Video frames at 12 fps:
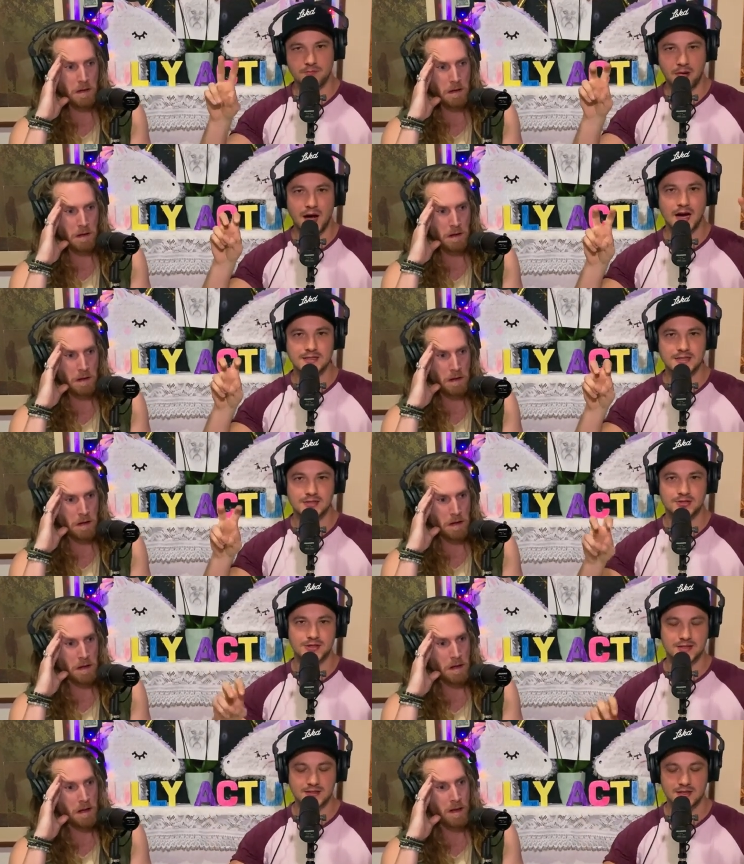Speaker 1: party
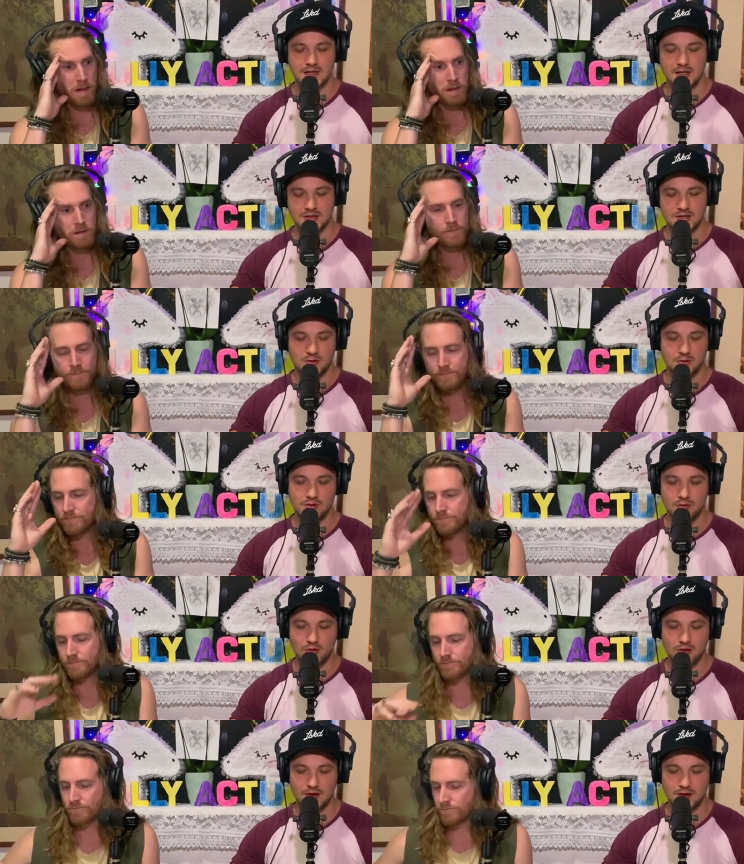tricks. So we were
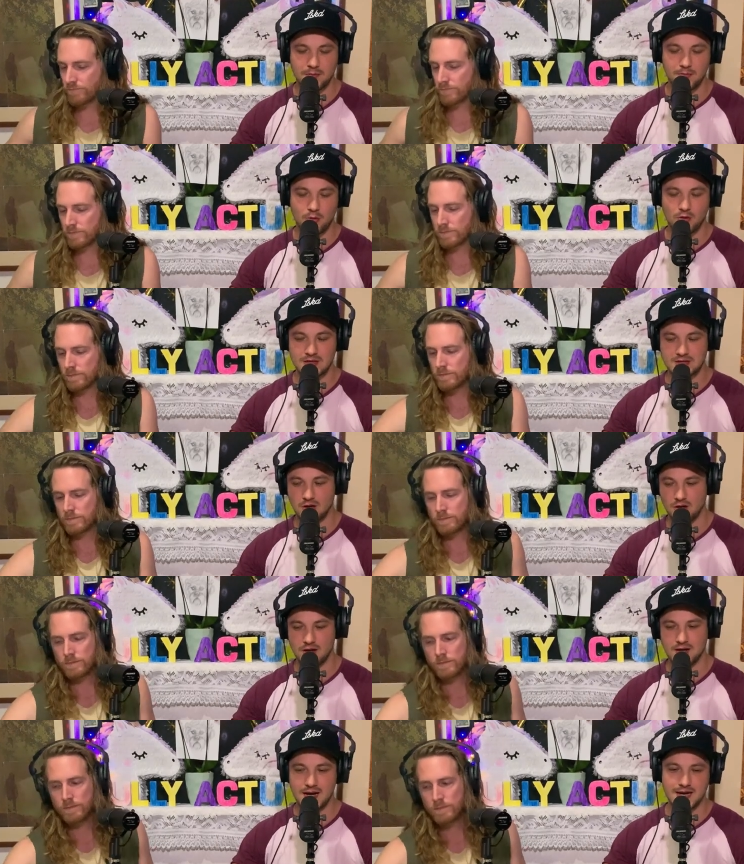all on a boys'
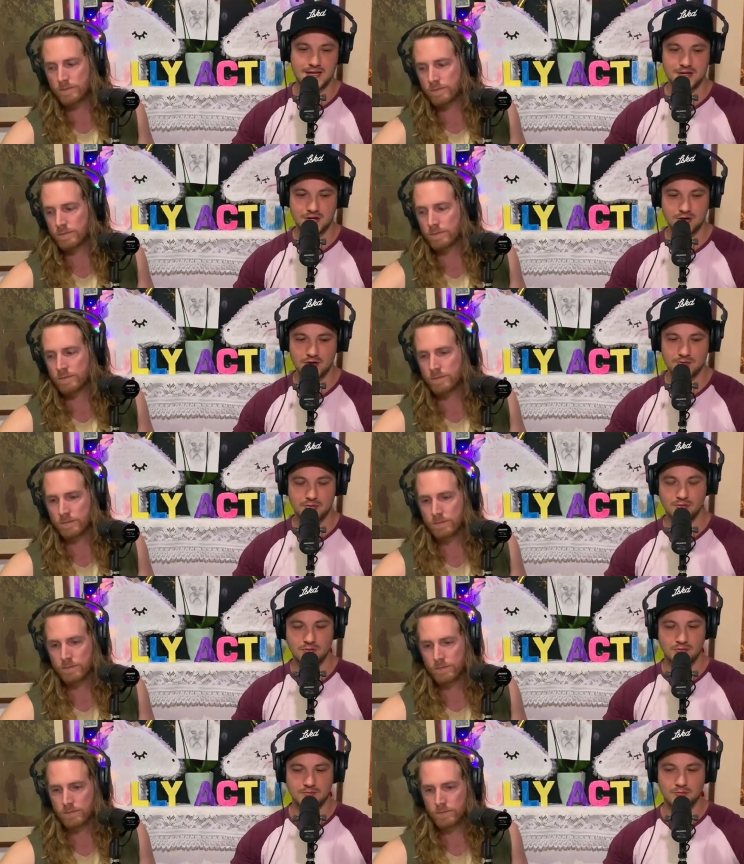holiday in Europe.
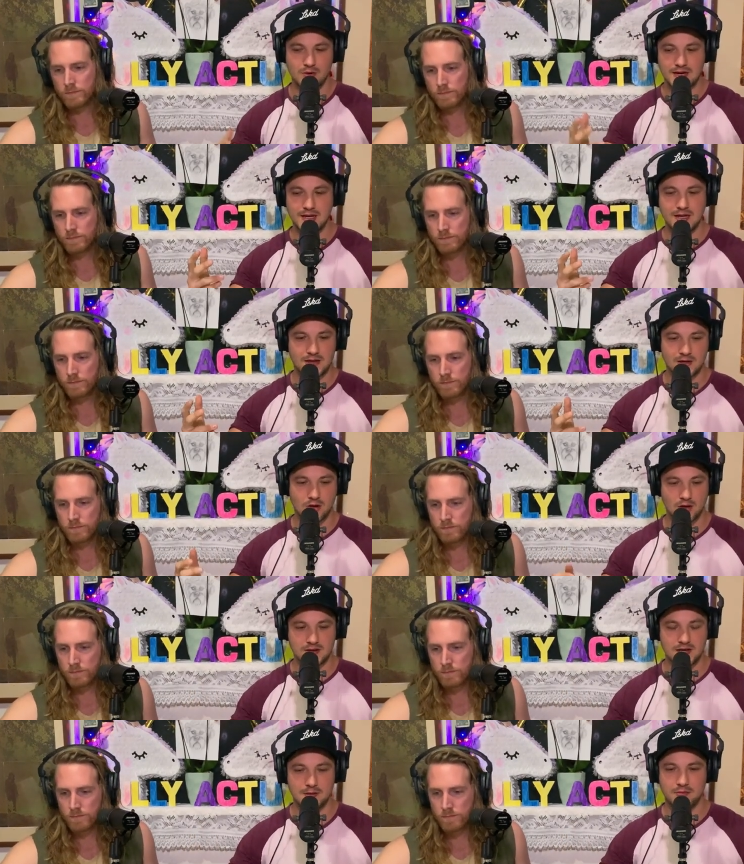We
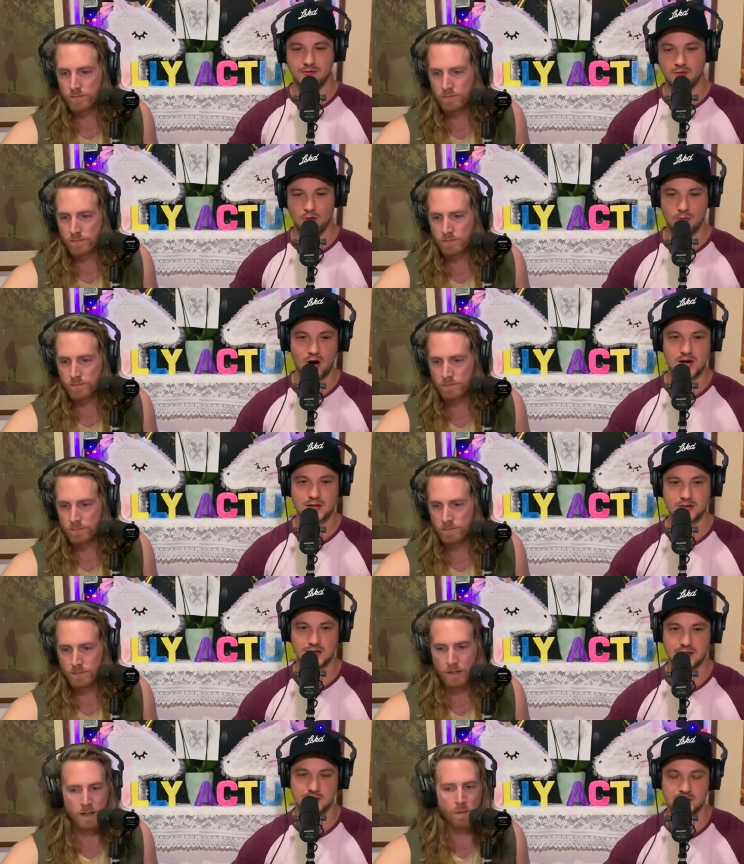got there before Michael
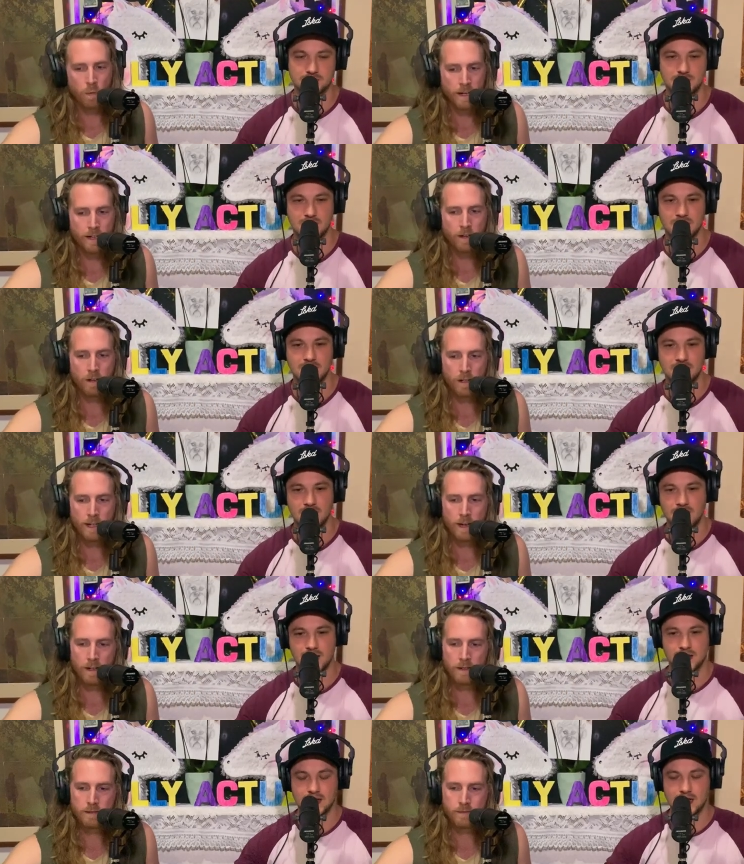did. It
Speaker 2: was a week
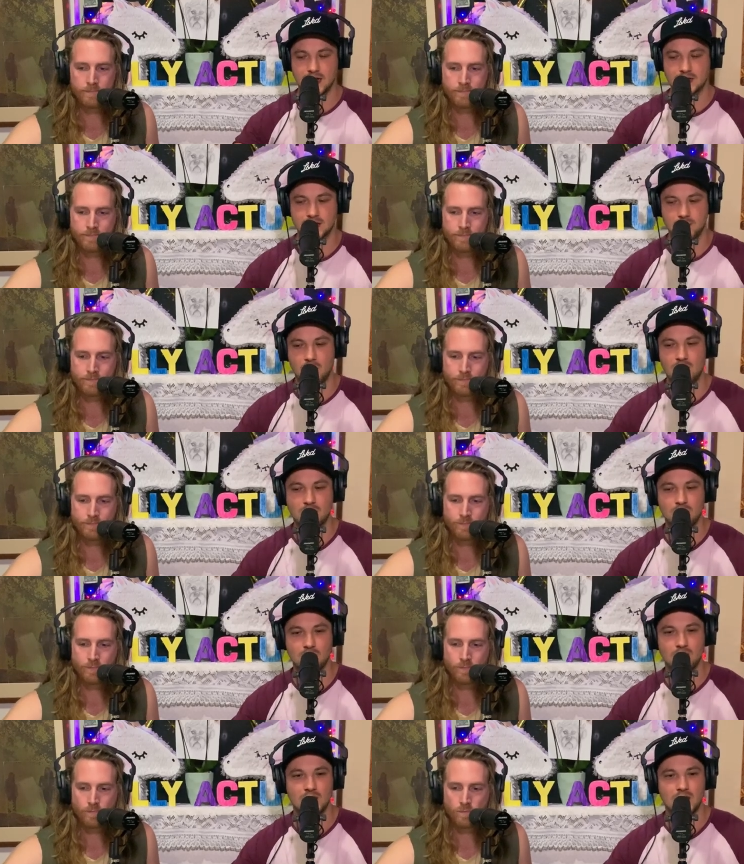earlier.
Speaker 1: Yeah, so
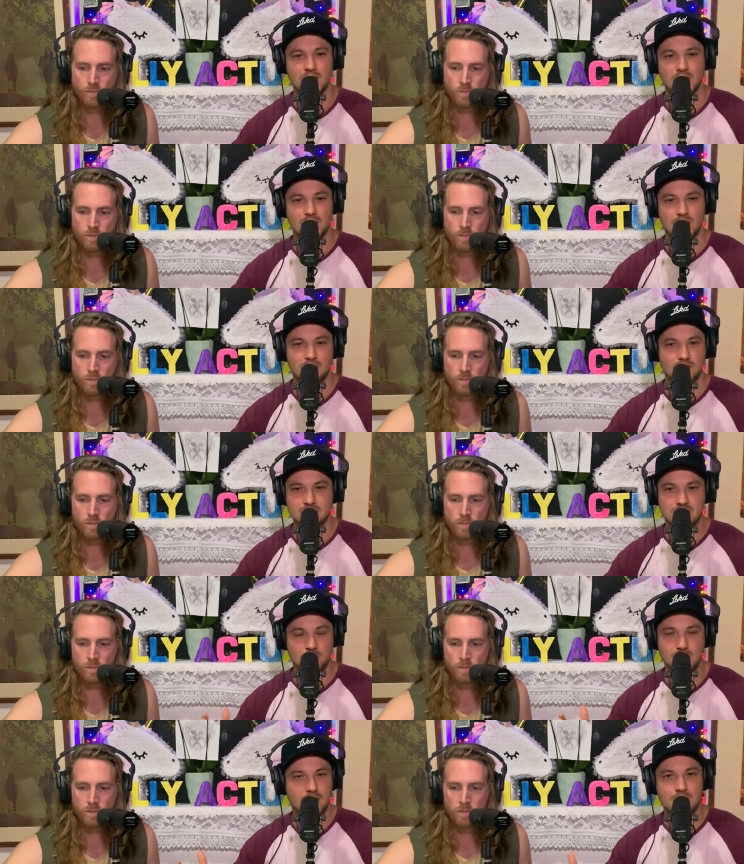Michael...
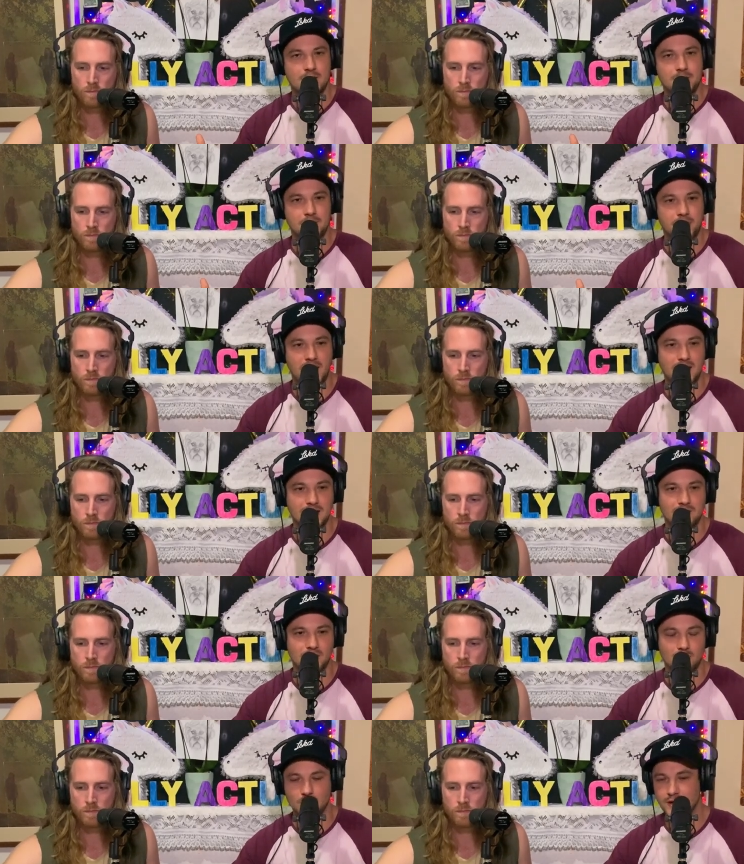So we'd already been partying
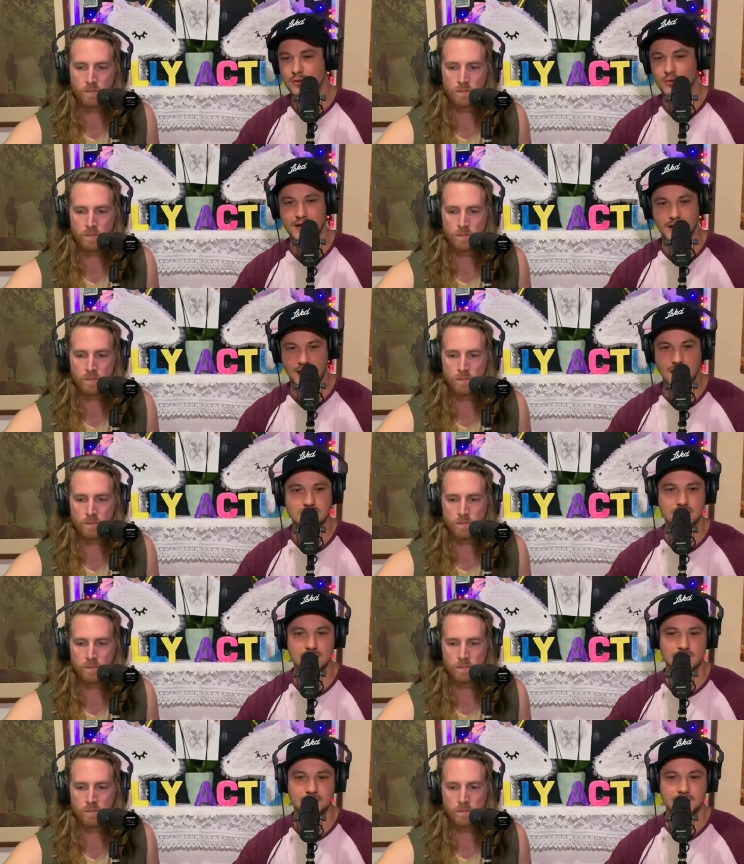for a week. We're in
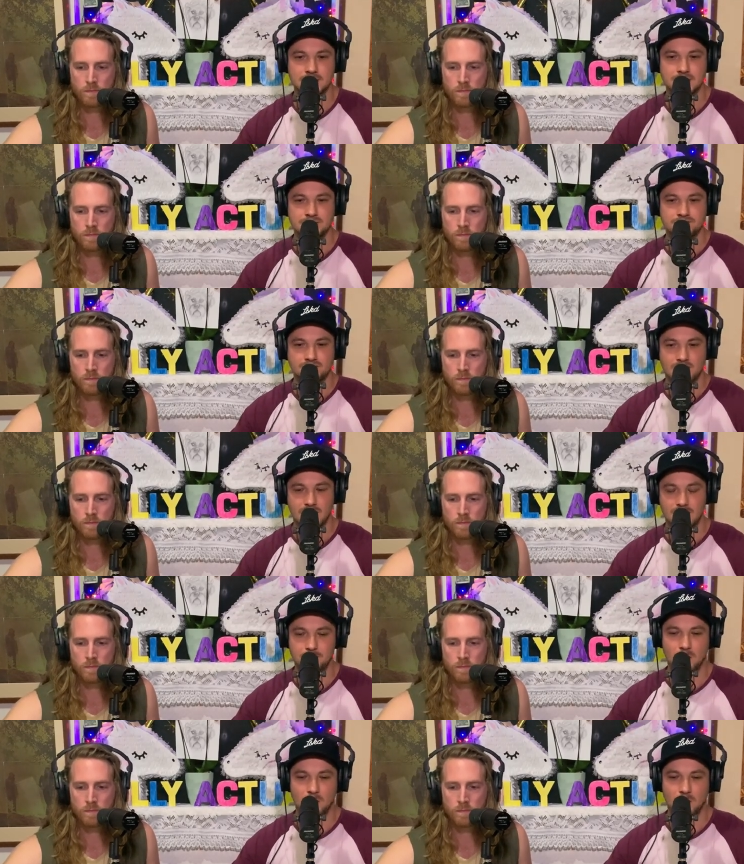London... And